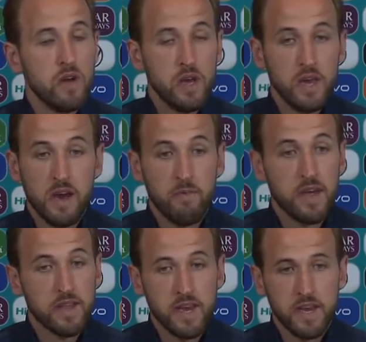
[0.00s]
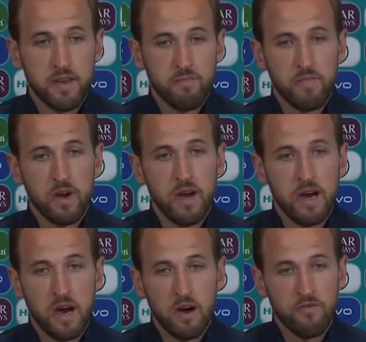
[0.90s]
Yeah, I mean, I texted him
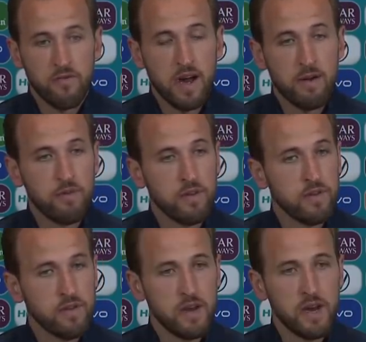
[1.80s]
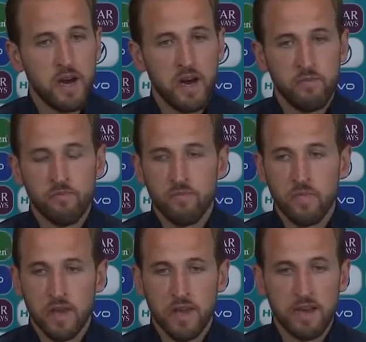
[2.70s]
after it happened.
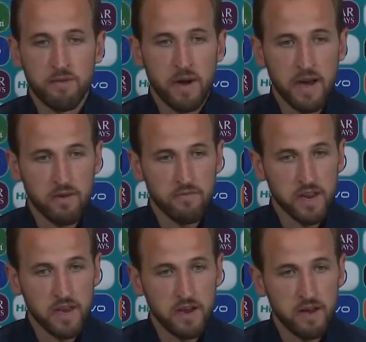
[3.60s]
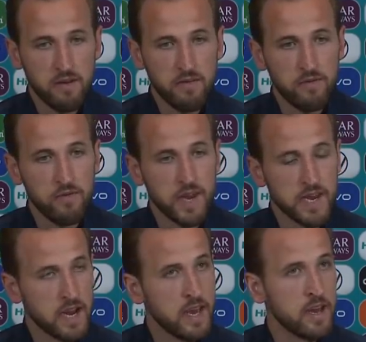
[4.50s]
He texted me back, obviously, a few
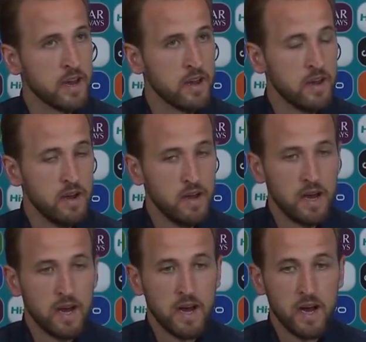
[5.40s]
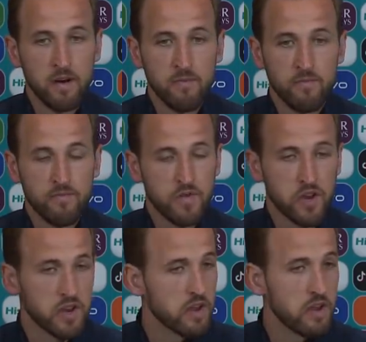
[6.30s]
days later.
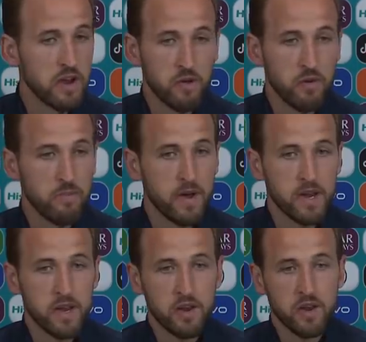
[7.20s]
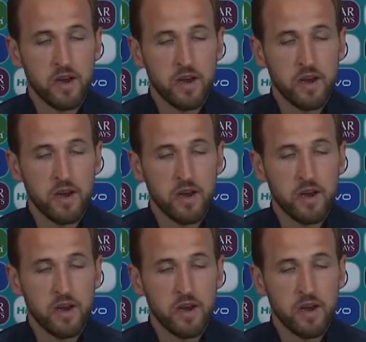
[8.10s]
Just a quick message.